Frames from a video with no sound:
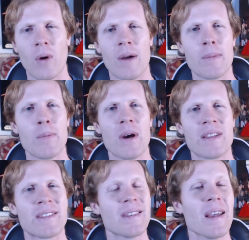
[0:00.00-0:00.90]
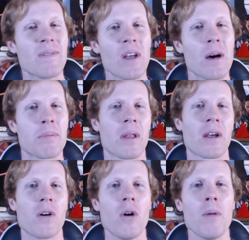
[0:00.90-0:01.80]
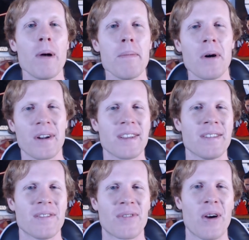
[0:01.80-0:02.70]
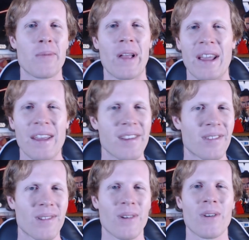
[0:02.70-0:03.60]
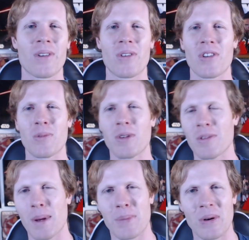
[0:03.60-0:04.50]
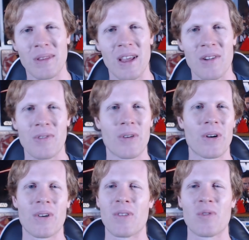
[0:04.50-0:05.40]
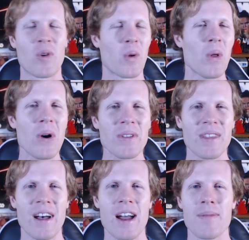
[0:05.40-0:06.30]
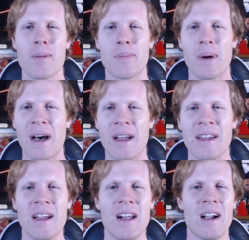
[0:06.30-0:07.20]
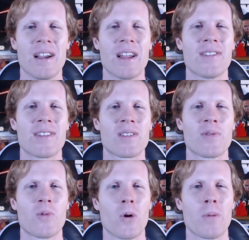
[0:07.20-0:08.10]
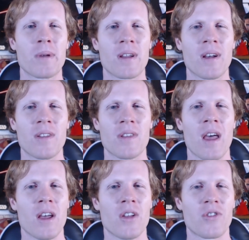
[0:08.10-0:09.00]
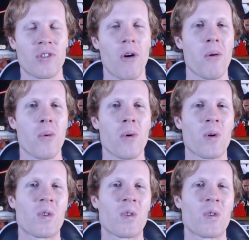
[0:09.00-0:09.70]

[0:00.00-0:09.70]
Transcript: I remember I'd saved up like all my money from like Easter and Christmas, my birthday, for a long time to buy an N64, because Star Wars